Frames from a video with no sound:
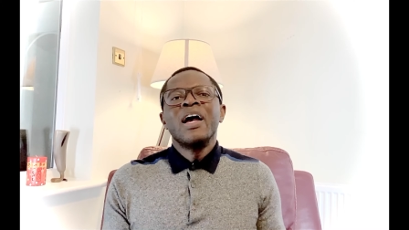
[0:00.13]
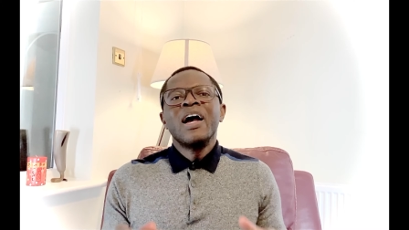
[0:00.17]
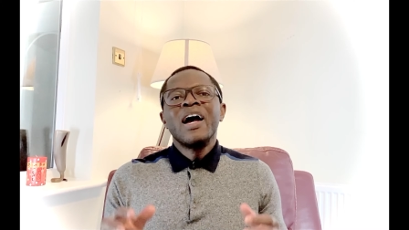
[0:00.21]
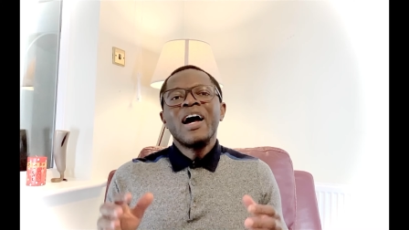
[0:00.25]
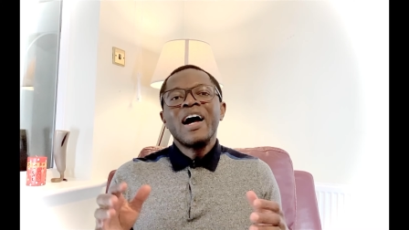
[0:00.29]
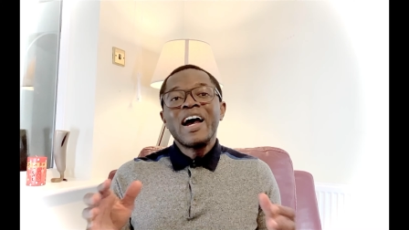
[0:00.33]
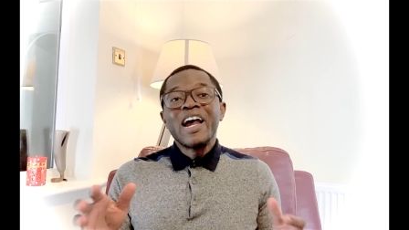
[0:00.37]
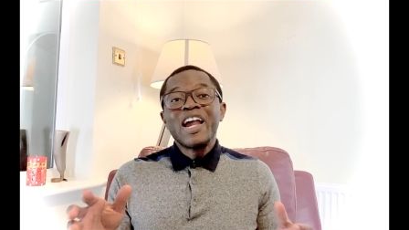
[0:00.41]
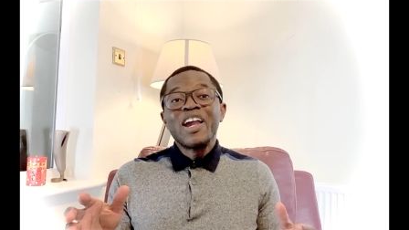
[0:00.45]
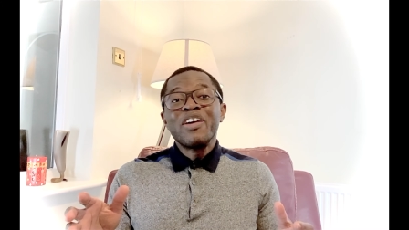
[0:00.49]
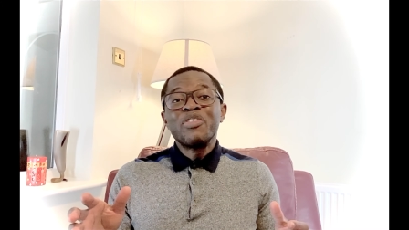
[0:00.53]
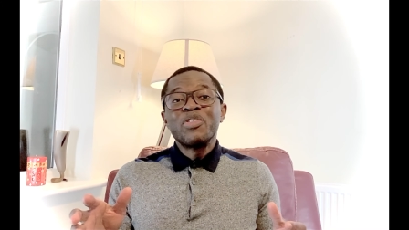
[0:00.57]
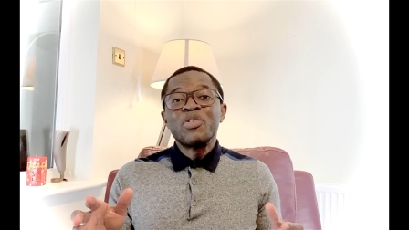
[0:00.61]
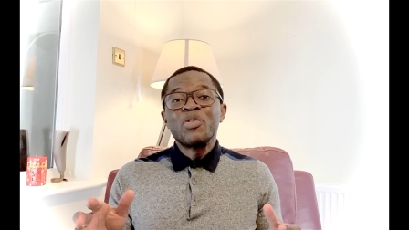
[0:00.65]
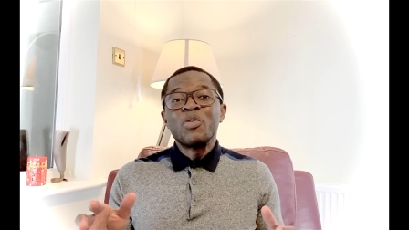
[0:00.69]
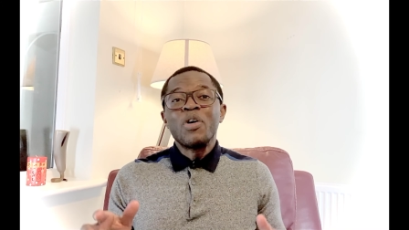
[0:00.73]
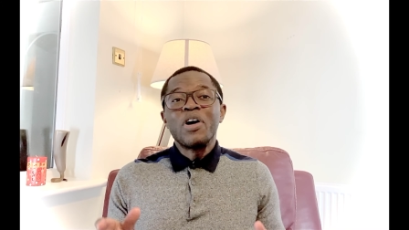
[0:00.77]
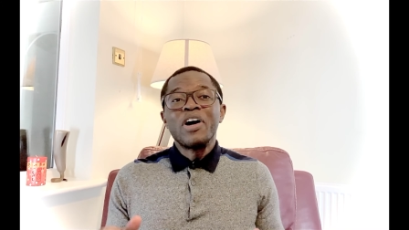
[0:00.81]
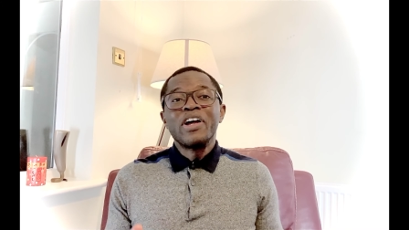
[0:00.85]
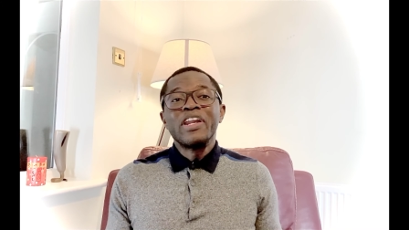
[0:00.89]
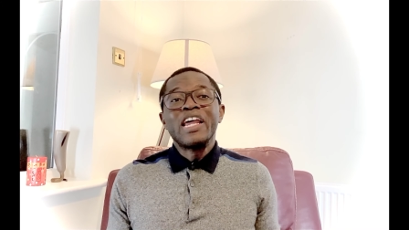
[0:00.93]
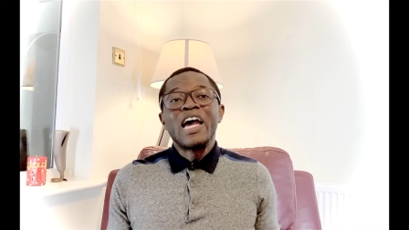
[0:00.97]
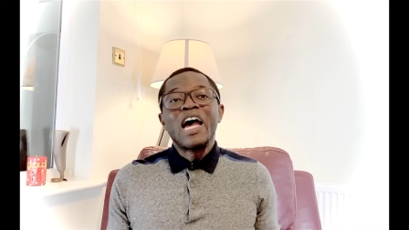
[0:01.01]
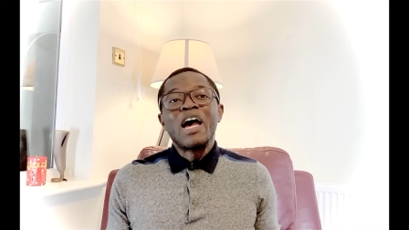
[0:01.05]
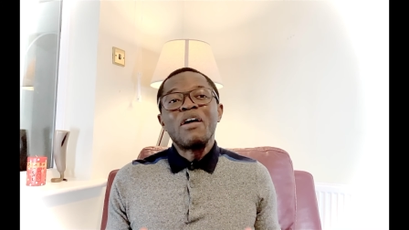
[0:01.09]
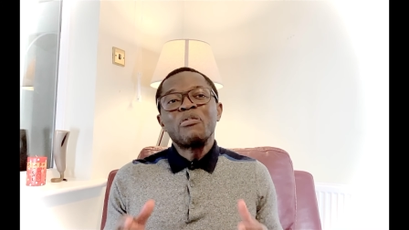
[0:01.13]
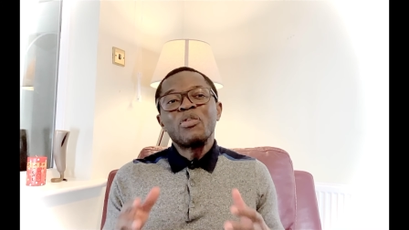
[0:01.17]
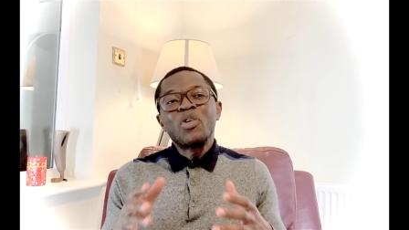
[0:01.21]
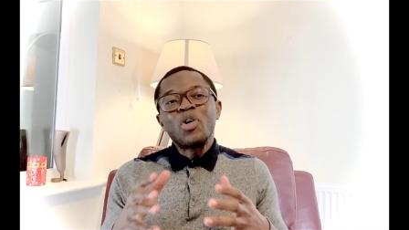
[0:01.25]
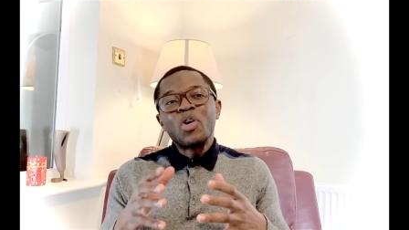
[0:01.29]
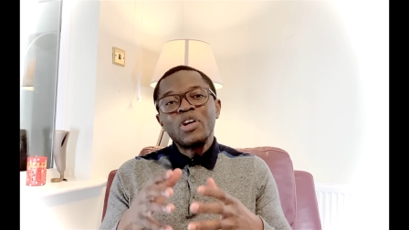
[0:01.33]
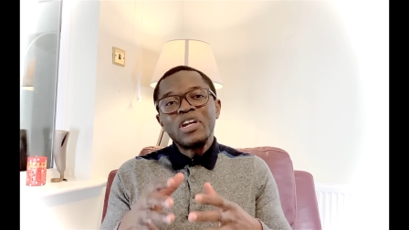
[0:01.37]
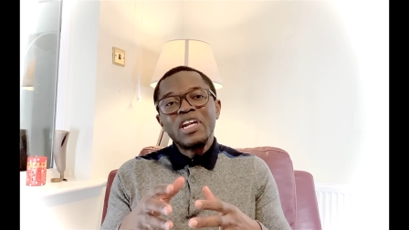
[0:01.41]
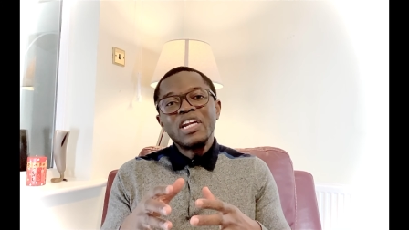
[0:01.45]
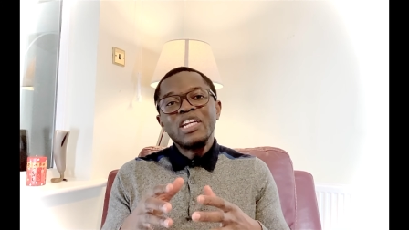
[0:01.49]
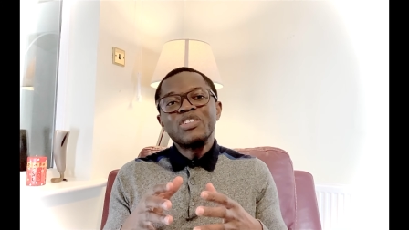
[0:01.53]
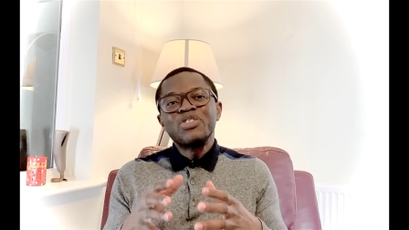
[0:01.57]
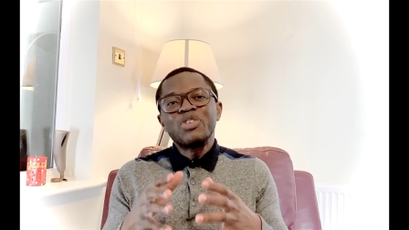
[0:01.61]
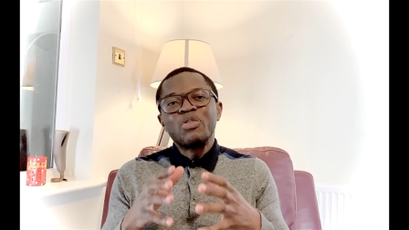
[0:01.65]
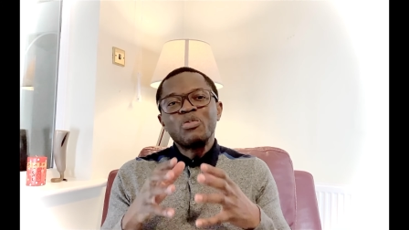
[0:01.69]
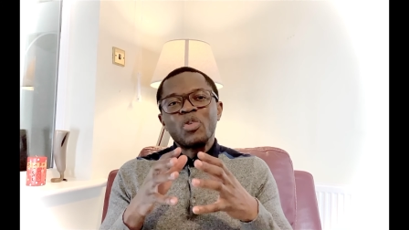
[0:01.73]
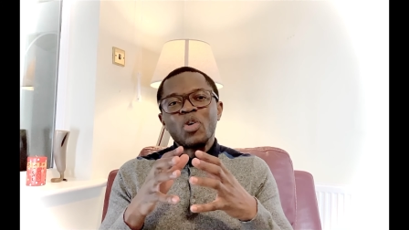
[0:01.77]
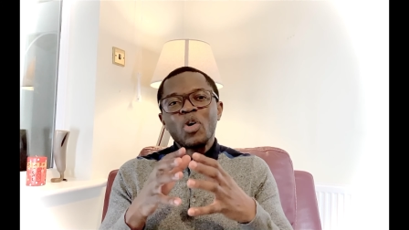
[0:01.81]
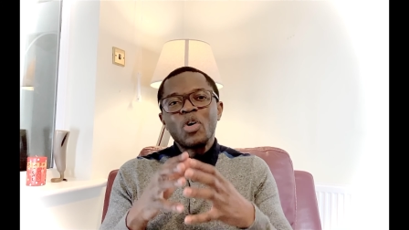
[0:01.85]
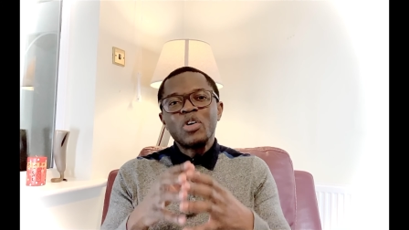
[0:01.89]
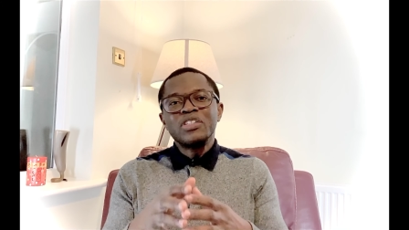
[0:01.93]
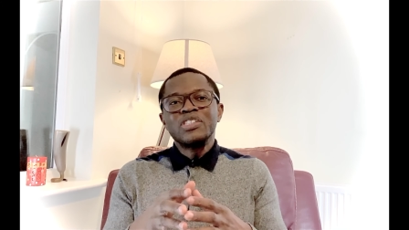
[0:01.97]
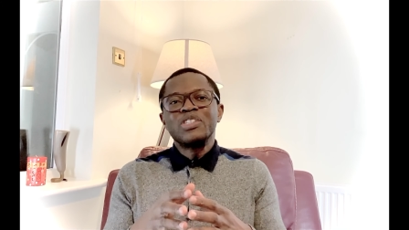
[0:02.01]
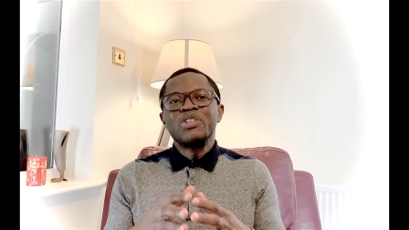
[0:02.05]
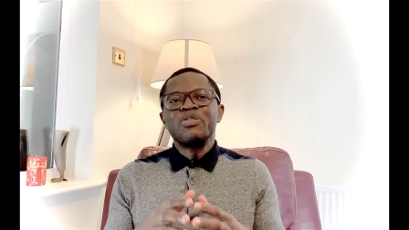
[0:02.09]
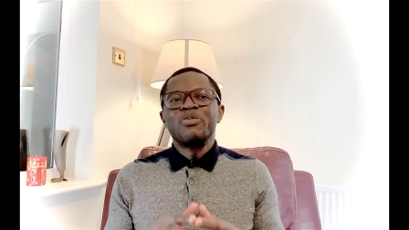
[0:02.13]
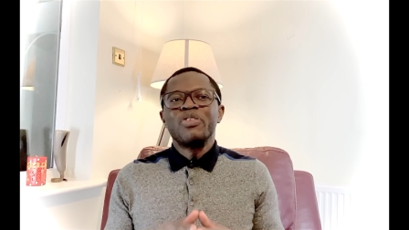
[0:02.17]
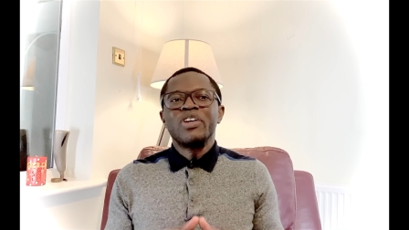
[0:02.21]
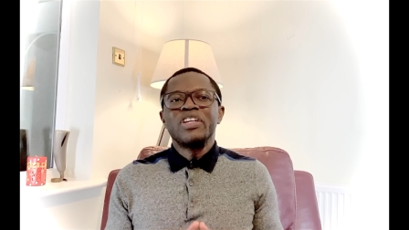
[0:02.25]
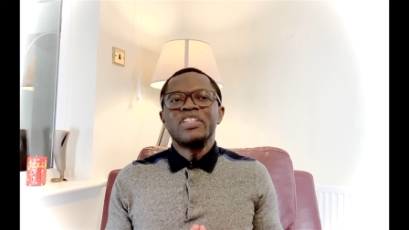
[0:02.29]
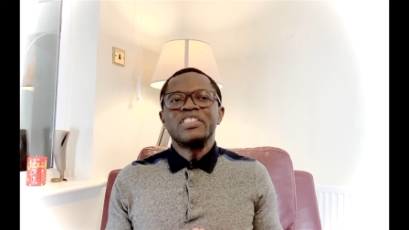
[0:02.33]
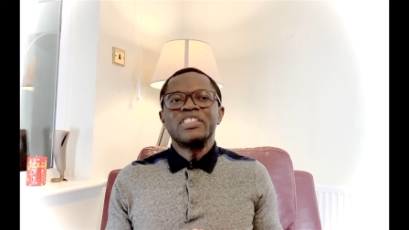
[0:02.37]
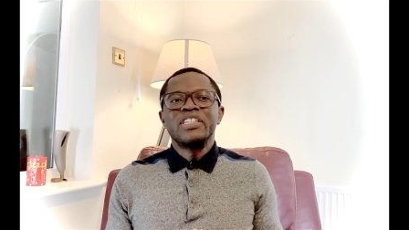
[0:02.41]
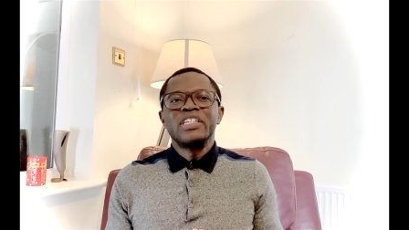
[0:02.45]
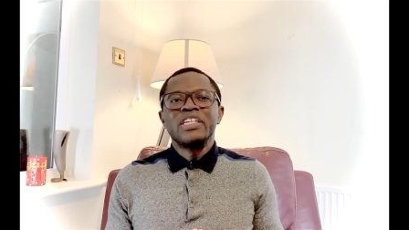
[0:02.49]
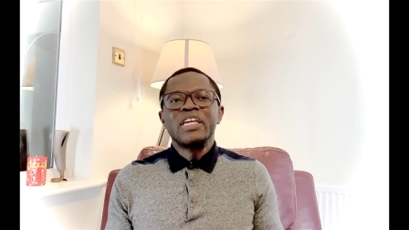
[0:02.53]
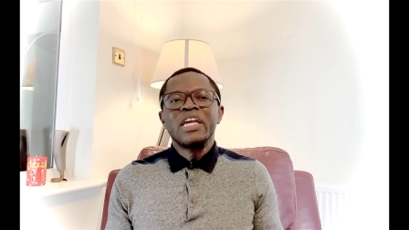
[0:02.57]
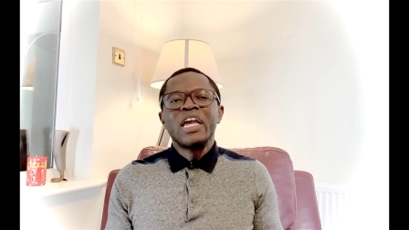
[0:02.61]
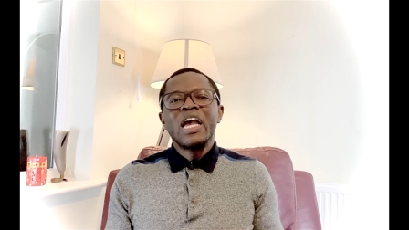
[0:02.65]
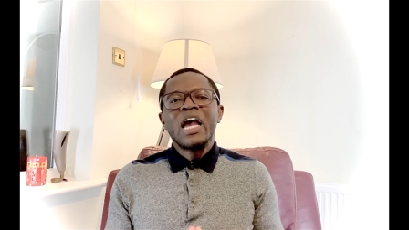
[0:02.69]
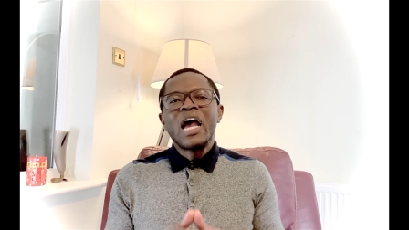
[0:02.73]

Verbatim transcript: Hi everyone, I'm Cornelis from Corns Investing